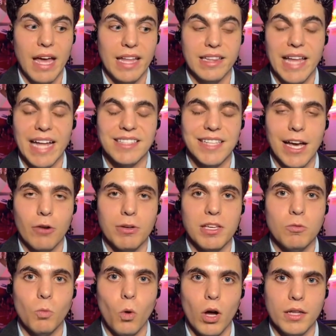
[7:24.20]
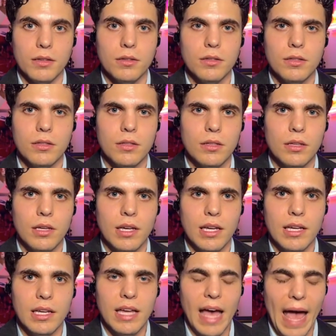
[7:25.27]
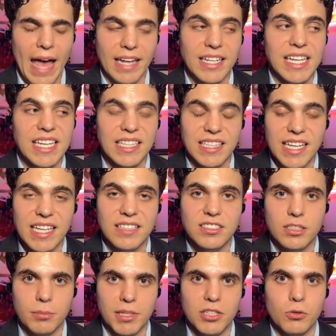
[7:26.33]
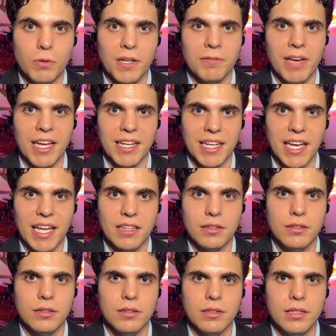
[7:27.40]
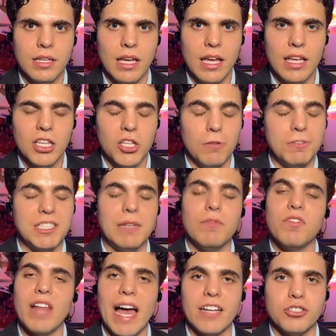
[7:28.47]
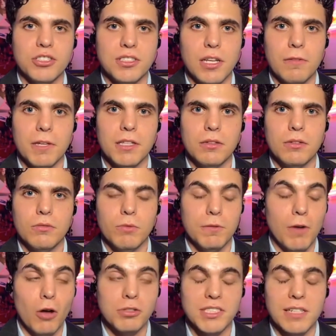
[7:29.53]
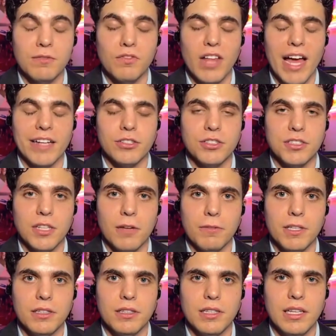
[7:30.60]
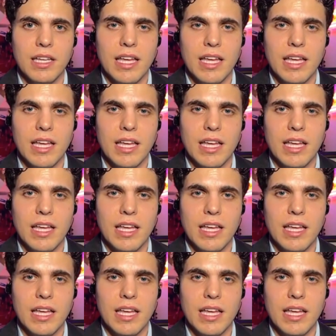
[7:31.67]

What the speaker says: And that's how he won. And he needs to be doing that again. You've seen flashes of it. We've all seen flashes of it.